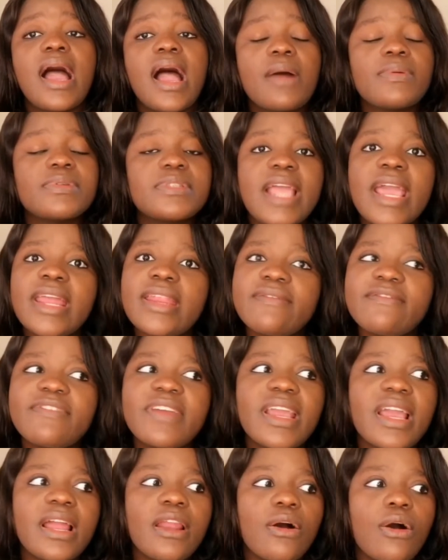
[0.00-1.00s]
I was
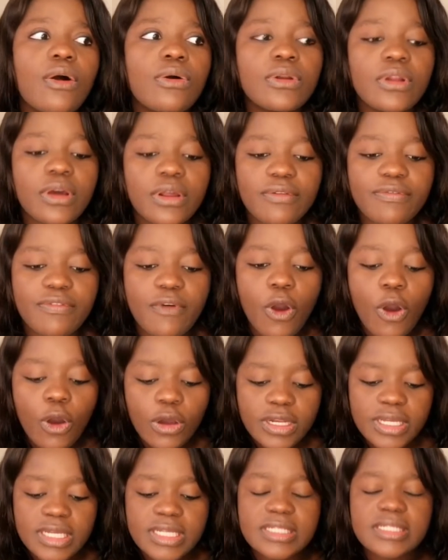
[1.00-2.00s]
having a whole lot of
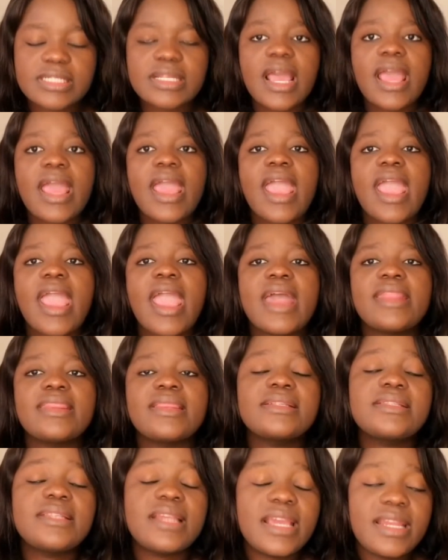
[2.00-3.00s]
orders, and
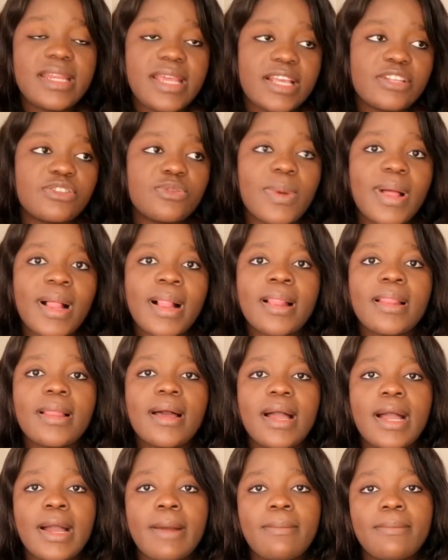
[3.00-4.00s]
this lady as well